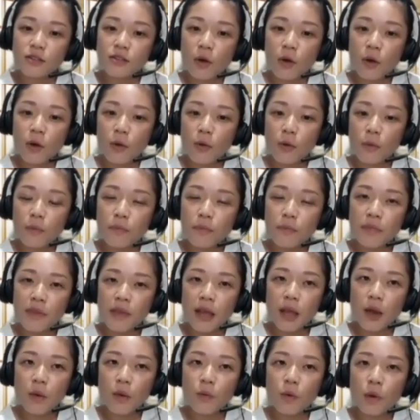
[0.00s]
So
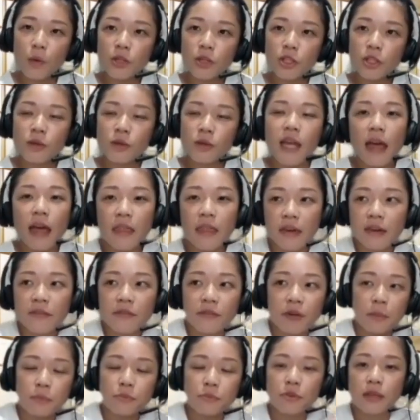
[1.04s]
what would you gather
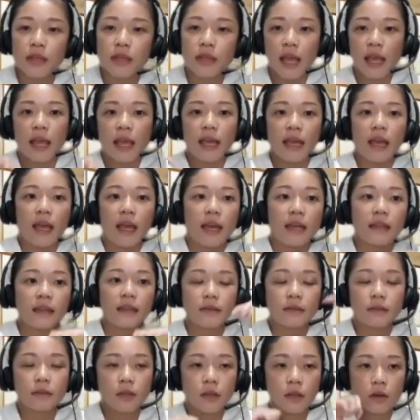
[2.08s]
from today
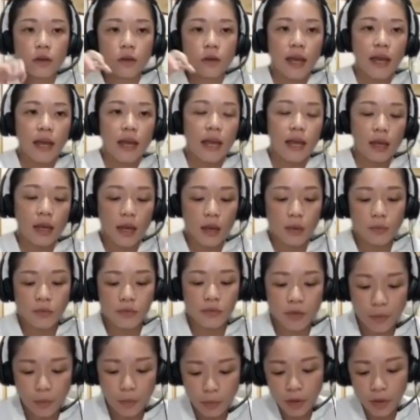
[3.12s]
and and
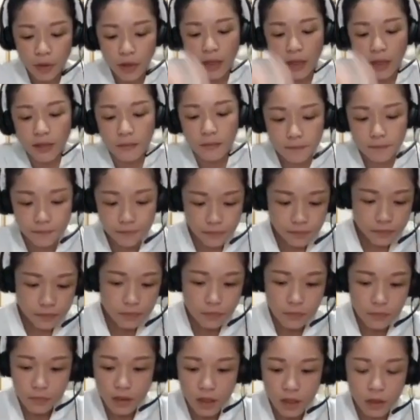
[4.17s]
sort of put in
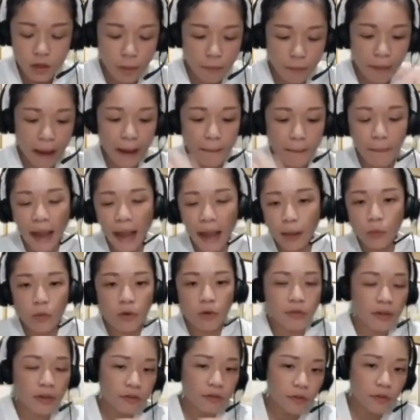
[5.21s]
your backpack
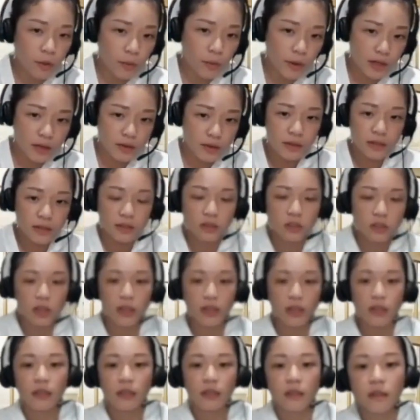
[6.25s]
moving forward on this
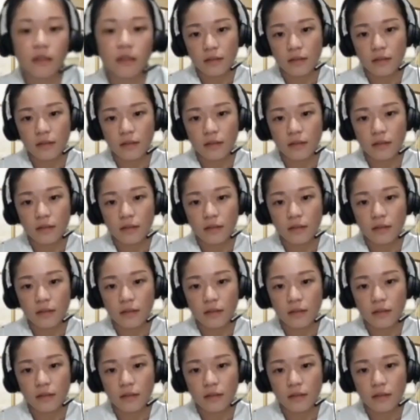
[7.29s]
journey?